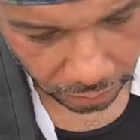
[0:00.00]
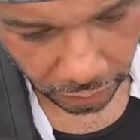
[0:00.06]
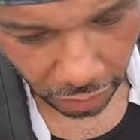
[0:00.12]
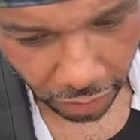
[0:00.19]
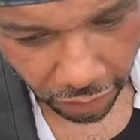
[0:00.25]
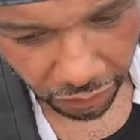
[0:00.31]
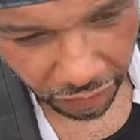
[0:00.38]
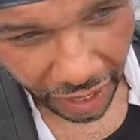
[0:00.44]

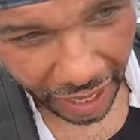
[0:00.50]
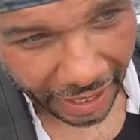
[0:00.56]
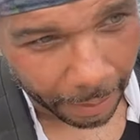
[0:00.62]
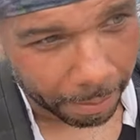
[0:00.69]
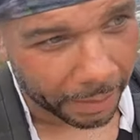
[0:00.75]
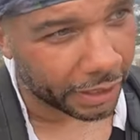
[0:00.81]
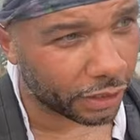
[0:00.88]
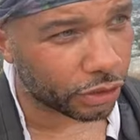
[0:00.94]
for like a
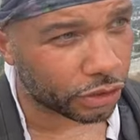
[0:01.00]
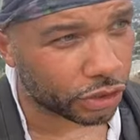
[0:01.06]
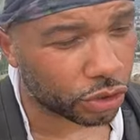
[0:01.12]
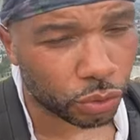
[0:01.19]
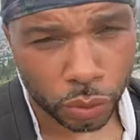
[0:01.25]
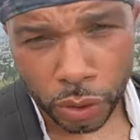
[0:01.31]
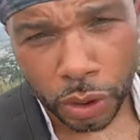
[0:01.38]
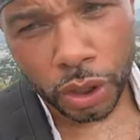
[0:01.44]
minute or two,
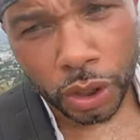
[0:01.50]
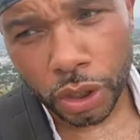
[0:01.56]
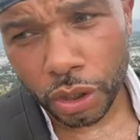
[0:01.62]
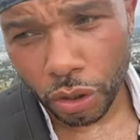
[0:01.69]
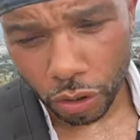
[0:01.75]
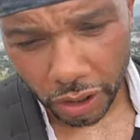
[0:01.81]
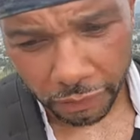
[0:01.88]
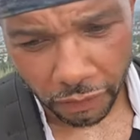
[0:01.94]
or
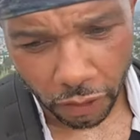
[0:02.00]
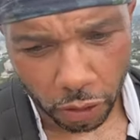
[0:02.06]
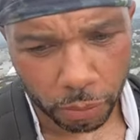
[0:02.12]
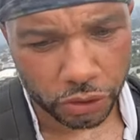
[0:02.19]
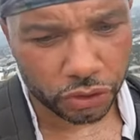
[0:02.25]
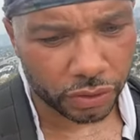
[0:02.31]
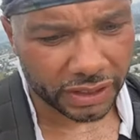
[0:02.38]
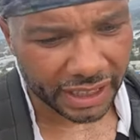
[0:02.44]
even almost
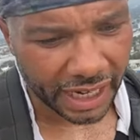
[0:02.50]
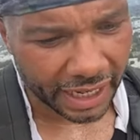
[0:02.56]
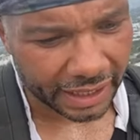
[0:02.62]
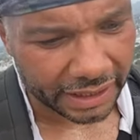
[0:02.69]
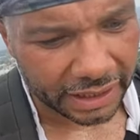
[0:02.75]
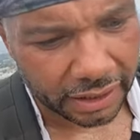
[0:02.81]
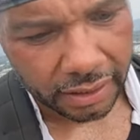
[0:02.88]
3 seconds.